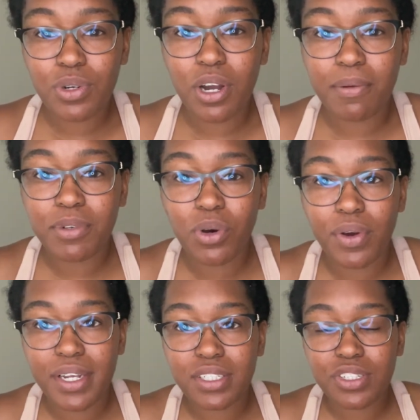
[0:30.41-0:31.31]
I'm
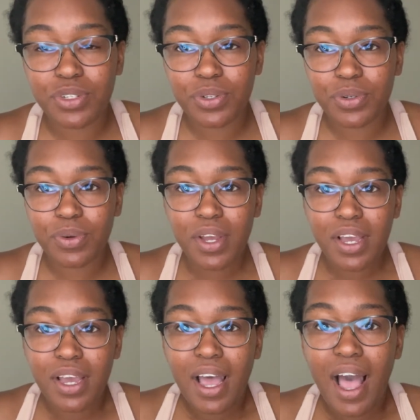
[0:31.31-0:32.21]
going to
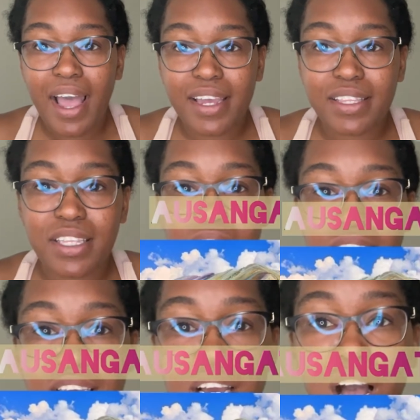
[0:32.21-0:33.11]
hike the